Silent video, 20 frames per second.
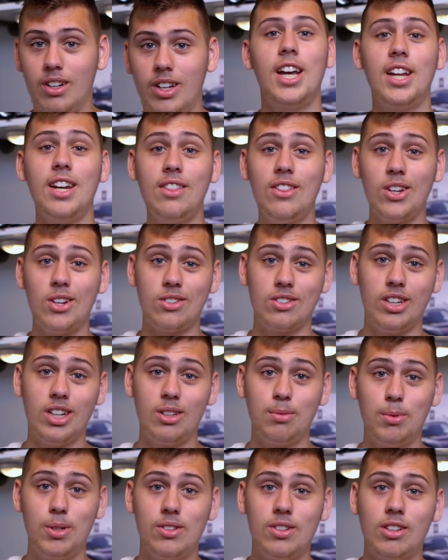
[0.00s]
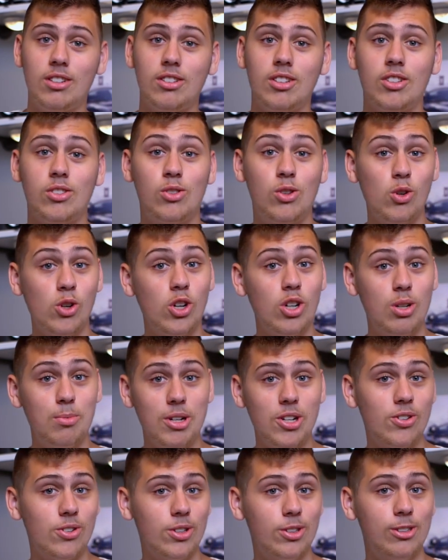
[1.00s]
Anything a salesman says that's too good to
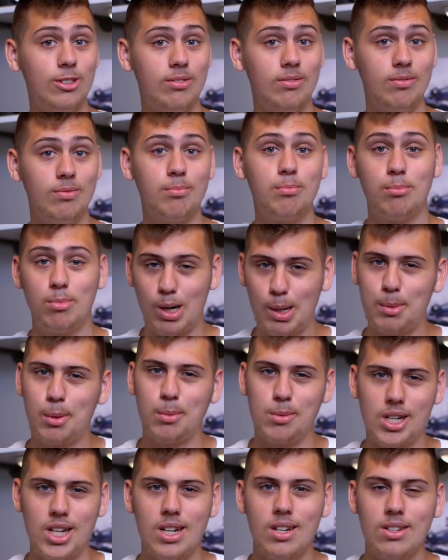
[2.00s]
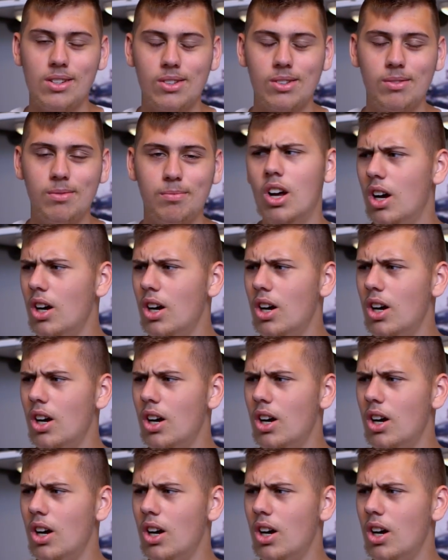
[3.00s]
be true probably is.